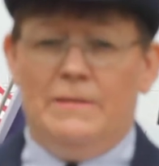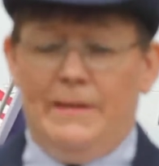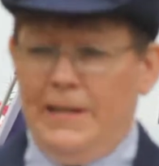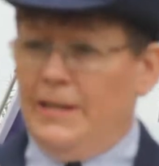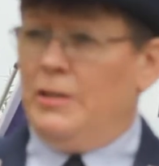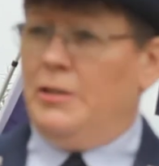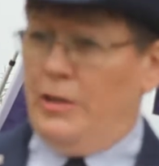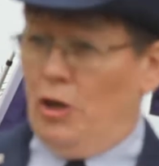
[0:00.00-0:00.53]
that
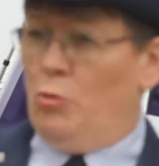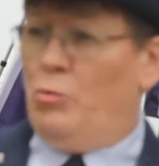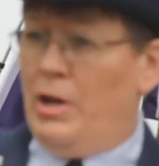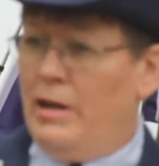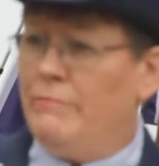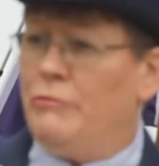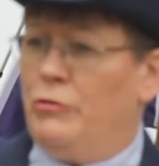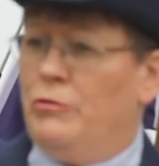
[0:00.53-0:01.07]
he could get a
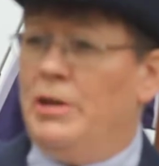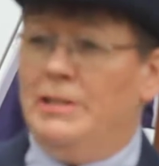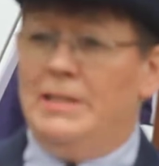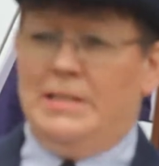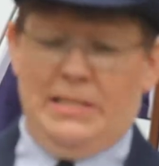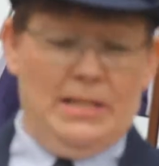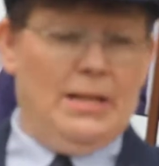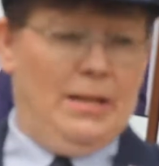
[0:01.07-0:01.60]
waiver, and
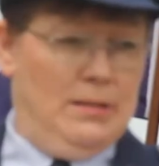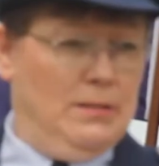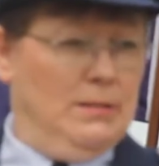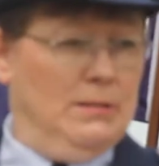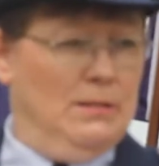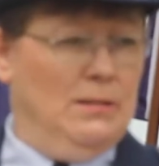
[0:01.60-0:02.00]
he did.